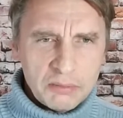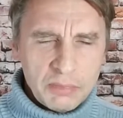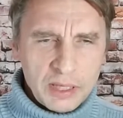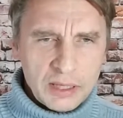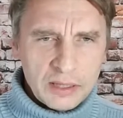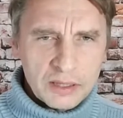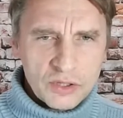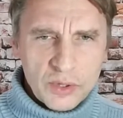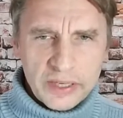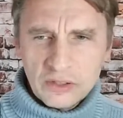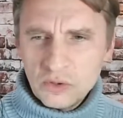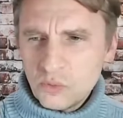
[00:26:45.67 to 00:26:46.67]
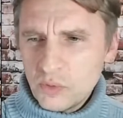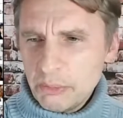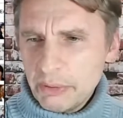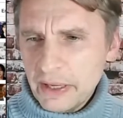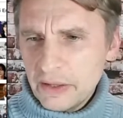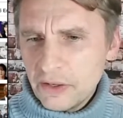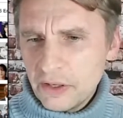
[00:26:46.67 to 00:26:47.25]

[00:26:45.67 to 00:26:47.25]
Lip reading: and trying to repay their